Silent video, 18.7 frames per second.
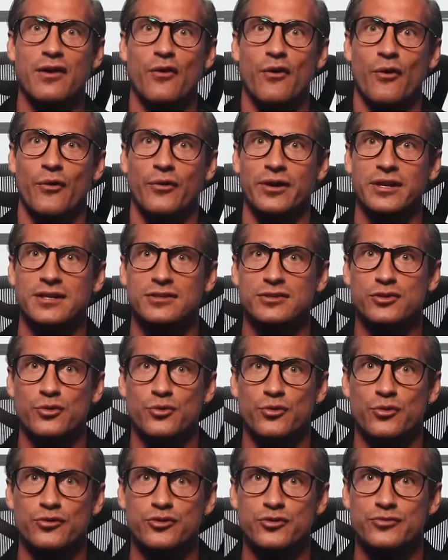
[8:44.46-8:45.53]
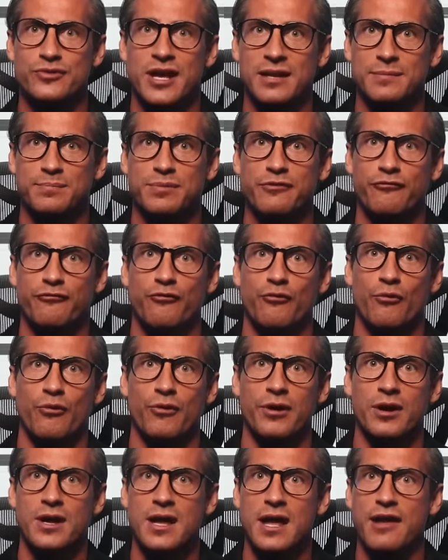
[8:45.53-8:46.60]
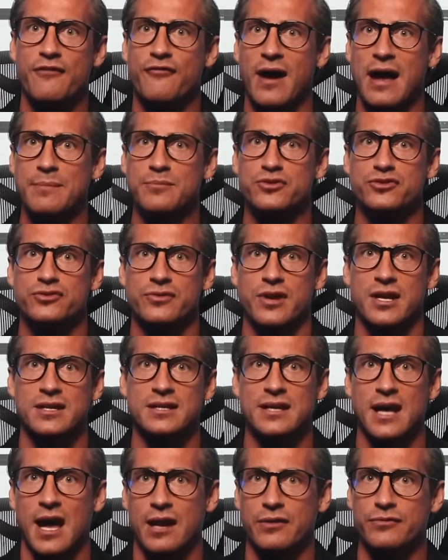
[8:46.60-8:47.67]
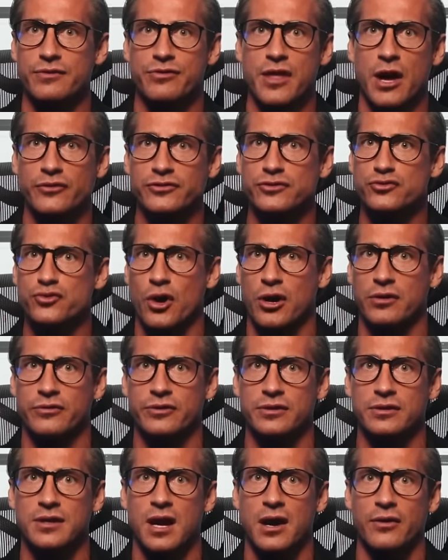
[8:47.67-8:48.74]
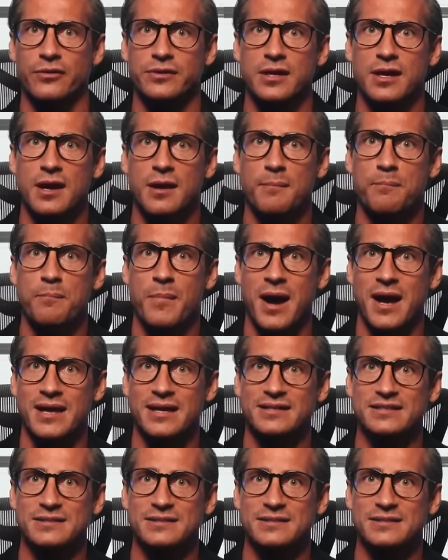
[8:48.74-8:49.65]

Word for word: I already told you that before. If I'm trading a $100,000 account, my